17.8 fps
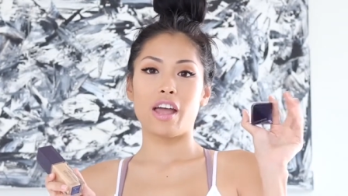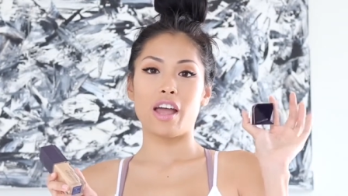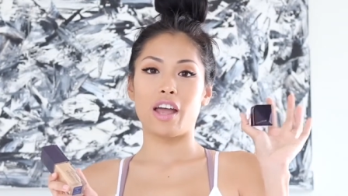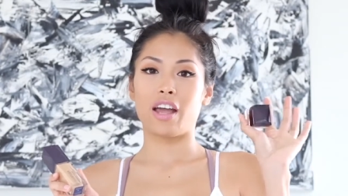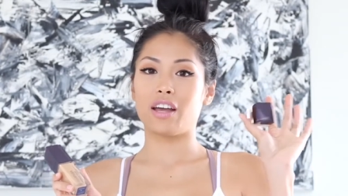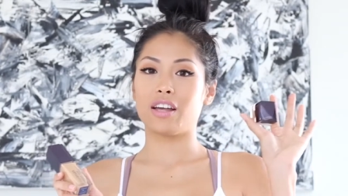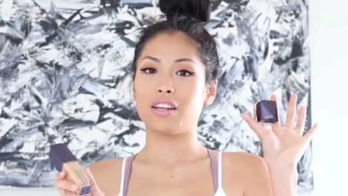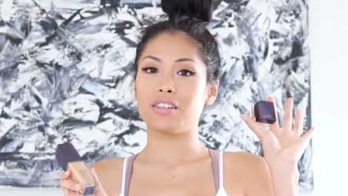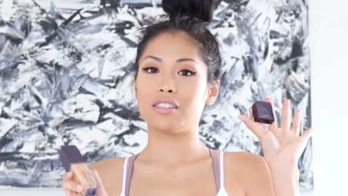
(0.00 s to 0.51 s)

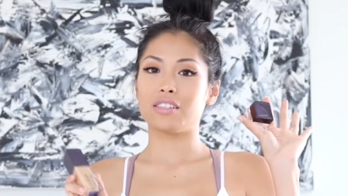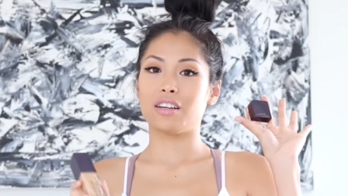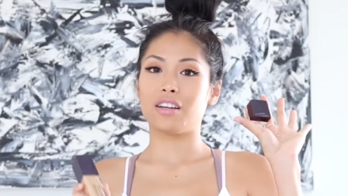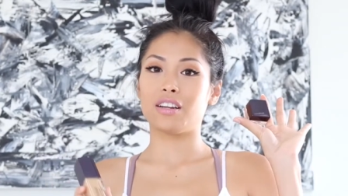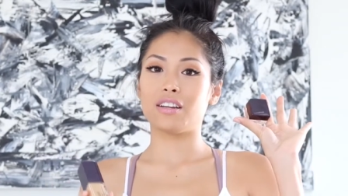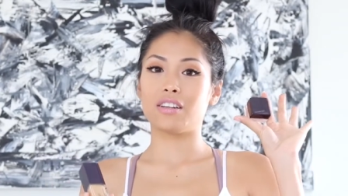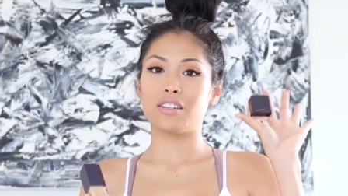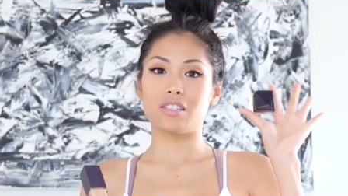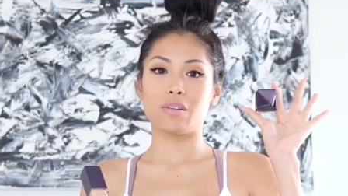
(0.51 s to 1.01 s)
and it
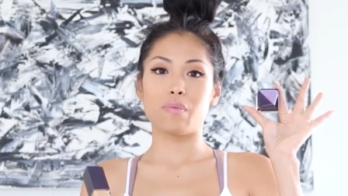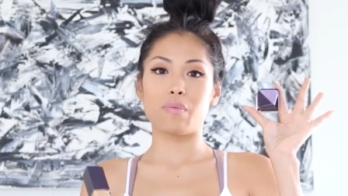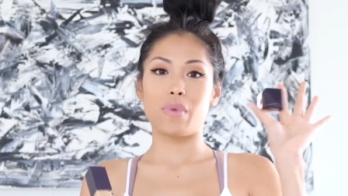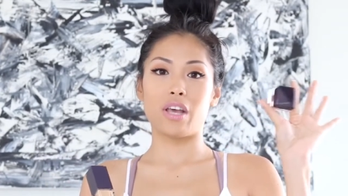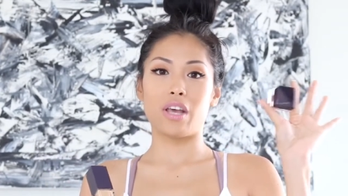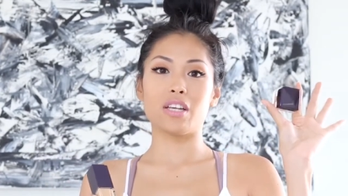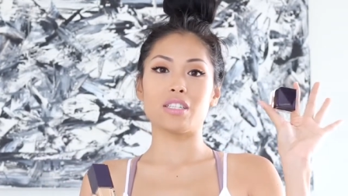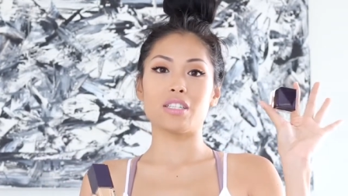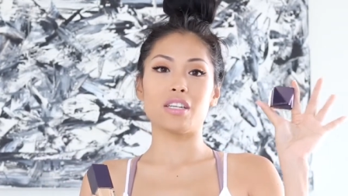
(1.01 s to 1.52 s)
is
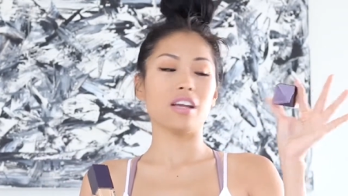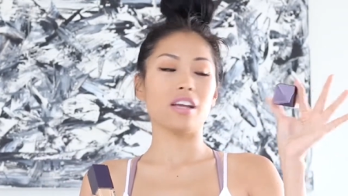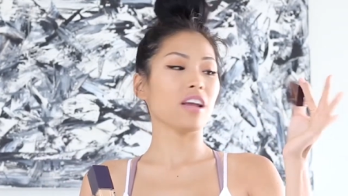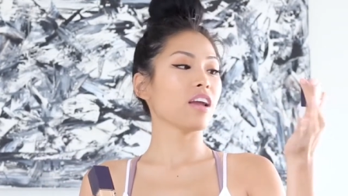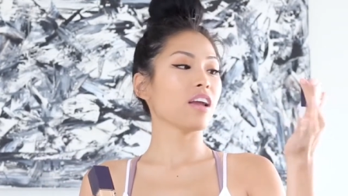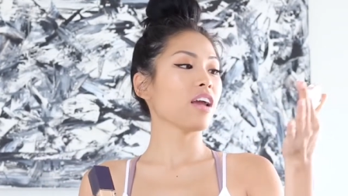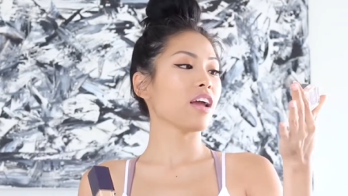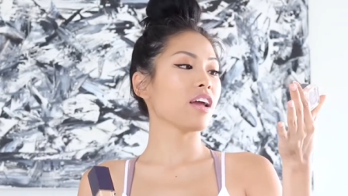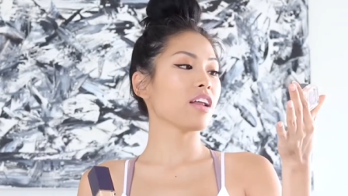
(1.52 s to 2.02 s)

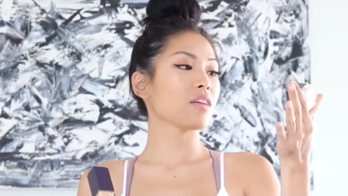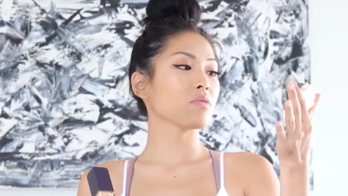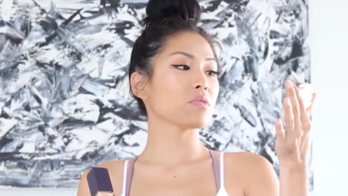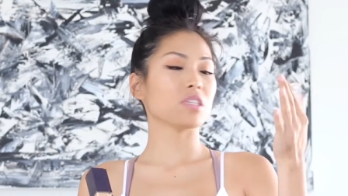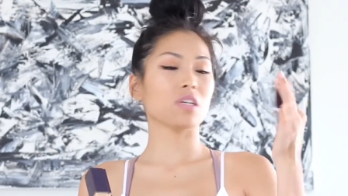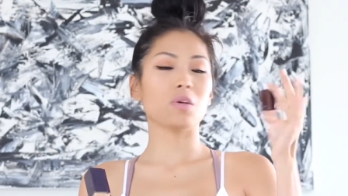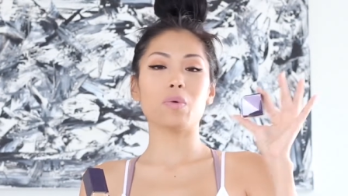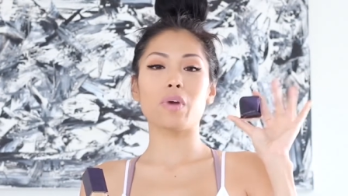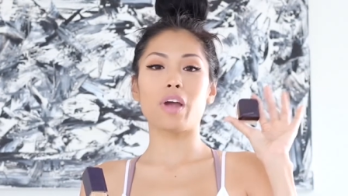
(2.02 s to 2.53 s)
amazing and I'm
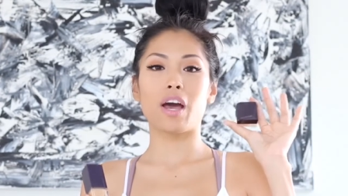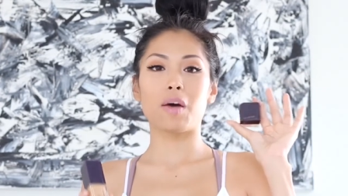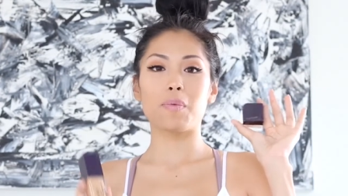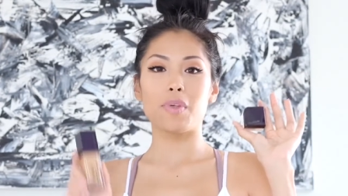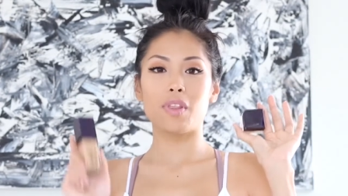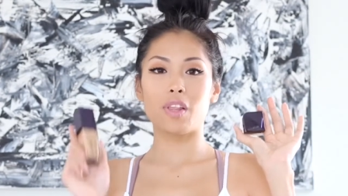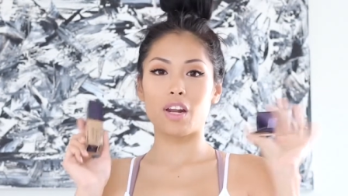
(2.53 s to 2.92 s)
super happy